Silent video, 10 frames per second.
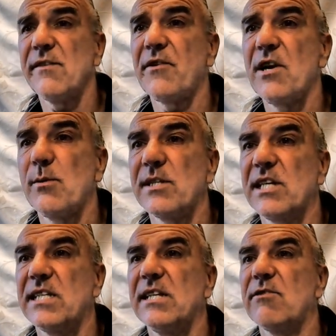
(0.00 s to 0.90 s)

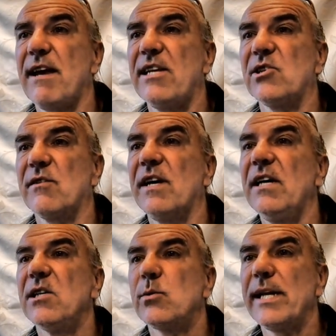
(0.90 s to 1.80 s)
frequencies in the range of
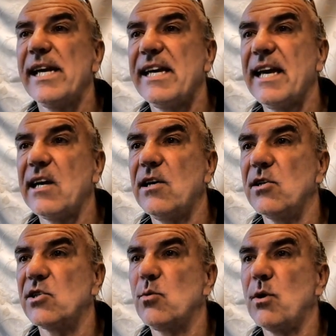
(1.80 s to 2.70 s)
28
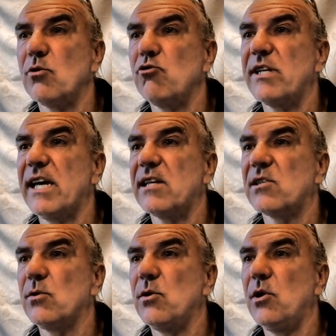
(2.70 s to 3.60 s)
GHz to 100
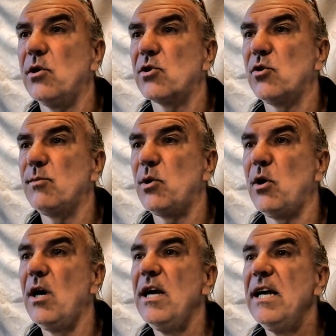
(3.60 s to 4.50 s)
GHz or more